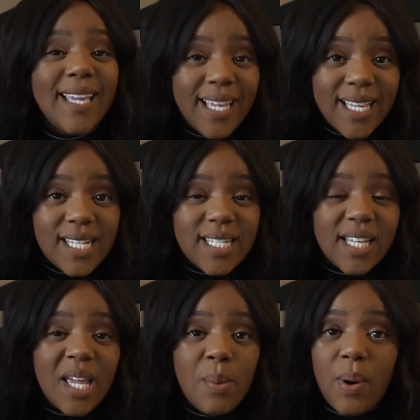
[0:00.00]
eat to
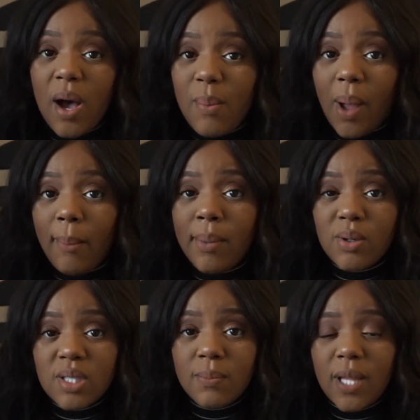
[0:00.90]
keep up my
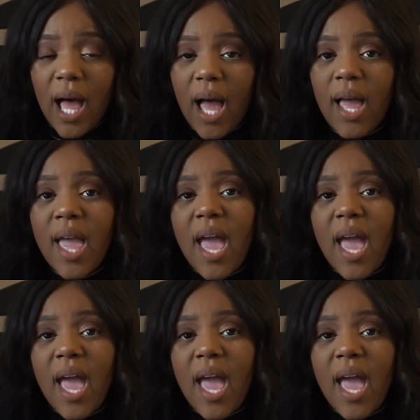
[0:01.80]
milk supply